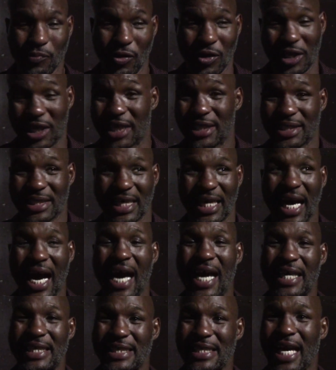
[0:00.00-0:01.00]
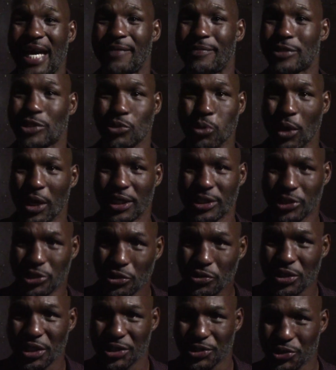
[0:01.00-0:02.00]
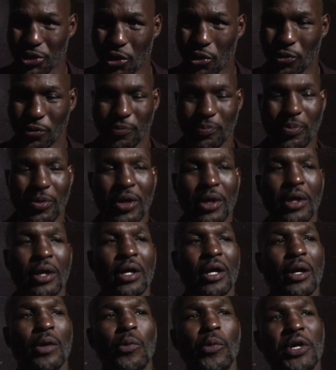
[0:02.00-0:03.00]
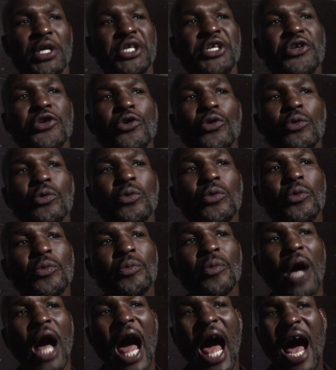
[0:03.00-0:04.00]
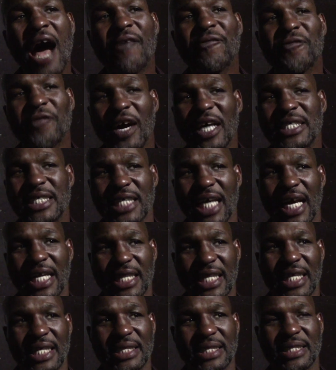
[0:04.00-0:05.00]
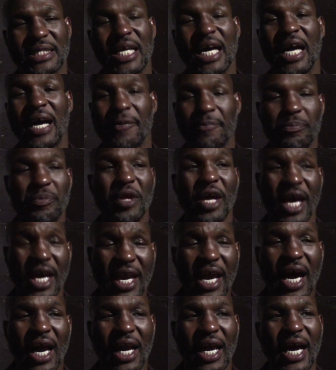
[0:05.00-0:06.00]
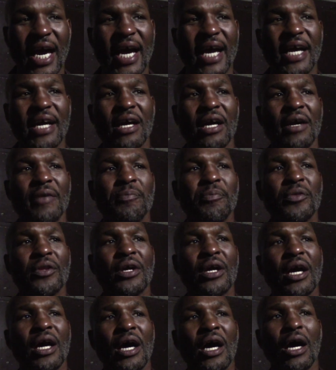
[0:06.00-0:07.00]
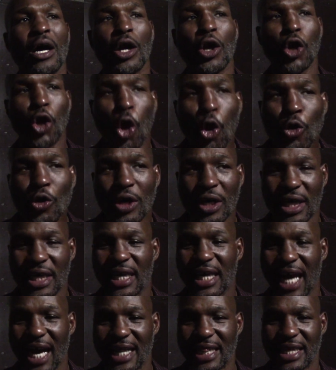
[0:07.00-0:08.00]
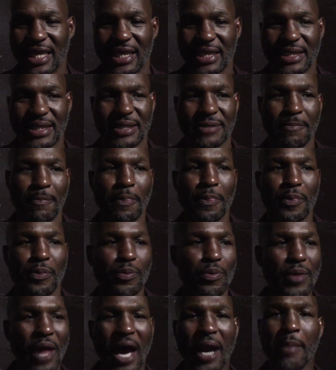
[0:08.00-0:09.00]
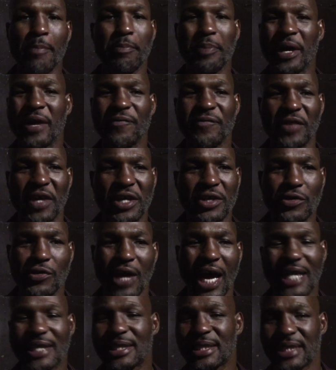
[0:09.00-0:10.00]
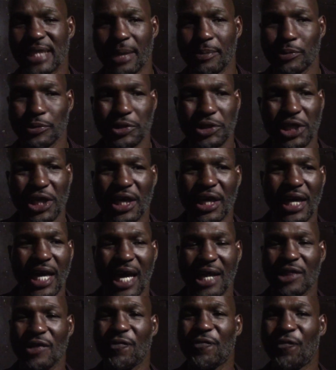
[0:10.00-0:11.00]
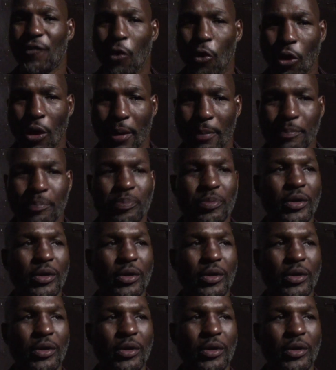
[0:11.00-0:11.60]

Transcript: Against a guy that's not even 22 years old. When you have fights like this in LA, locally like this, not a big venue, not the Staples Center, not the Forum,